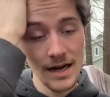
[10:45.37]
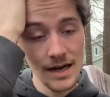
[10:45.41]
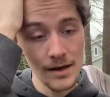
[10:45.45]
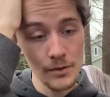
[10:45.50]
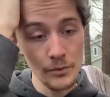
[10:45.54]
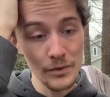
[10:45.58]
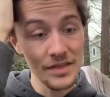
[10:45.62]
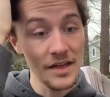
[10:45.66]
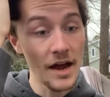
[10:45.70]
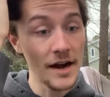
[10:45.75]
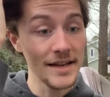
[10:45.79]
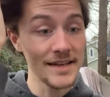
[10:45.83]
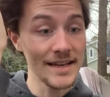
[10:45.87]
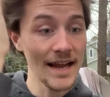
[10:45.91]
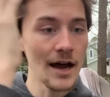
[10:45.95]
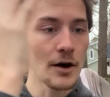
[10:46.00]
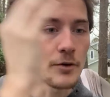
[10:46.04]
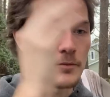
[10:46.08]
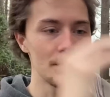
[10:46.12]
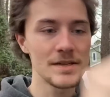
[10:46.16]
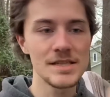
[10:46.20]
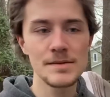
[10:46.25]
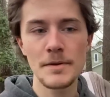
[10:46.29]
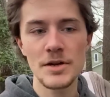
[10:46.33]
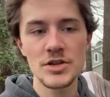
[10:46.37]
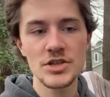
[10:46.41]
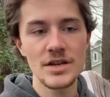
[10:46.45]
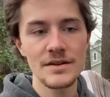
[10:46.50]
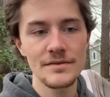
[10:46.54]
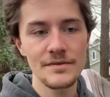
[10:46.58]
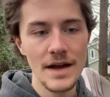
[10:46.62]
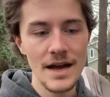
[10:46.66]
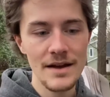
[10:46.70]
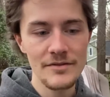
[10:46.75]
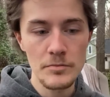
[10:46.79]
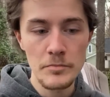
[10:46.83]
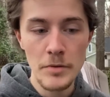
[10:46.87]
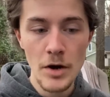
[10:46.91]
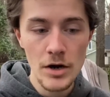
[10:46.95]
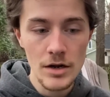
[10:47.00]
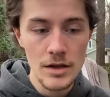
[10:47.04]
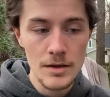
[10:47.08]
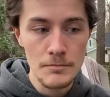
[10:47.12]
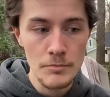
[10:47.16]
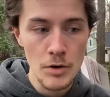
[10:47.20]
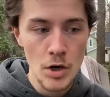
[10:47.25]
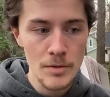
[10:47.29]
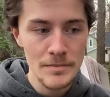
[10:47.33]
without a doubt, especially if I have a bottle
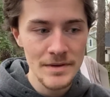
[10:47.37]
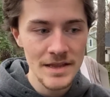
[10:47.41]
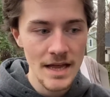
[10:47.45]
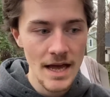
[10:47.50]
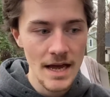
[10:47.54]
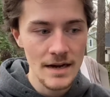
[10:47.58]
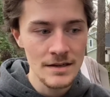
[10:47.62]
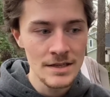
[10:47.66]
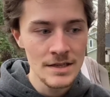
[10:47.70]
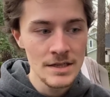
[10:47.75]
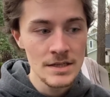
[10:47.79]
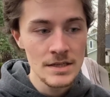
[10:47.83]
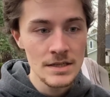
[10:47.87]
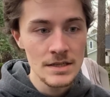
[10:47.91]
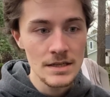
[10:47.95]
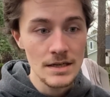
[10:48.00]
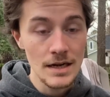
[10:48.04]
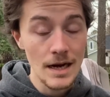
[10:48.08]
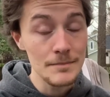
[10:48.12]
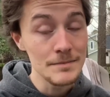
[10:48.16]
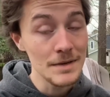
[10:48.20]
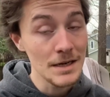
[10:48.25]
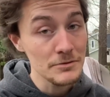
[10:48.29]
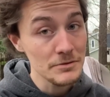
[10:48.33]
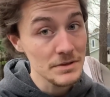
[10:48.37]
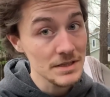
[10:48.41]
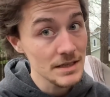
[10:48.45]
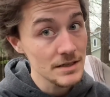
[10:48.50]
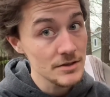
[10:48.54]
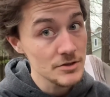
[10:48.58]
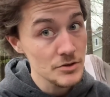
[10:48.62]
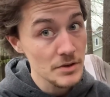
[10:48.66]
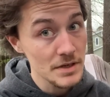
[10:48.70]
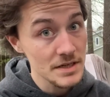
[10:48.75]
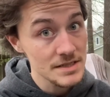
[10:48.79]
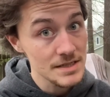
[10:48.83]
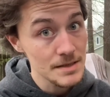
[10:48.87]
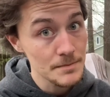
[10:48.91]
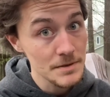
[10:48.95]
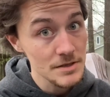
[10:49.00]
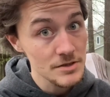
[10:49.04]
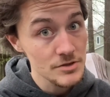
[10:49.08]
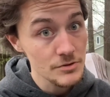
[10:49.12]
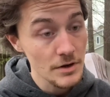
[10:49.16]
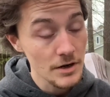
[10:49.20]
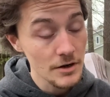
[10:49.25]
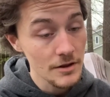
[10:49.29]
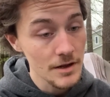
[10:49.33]
of bourbon that I'm not really enjoying sipping
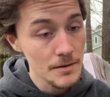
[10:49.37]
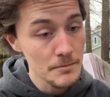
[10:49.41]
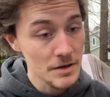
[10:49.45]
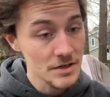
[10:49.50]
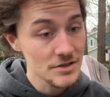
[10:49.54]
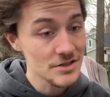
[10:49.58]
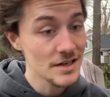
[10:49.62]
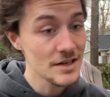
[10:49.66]
straight all that much.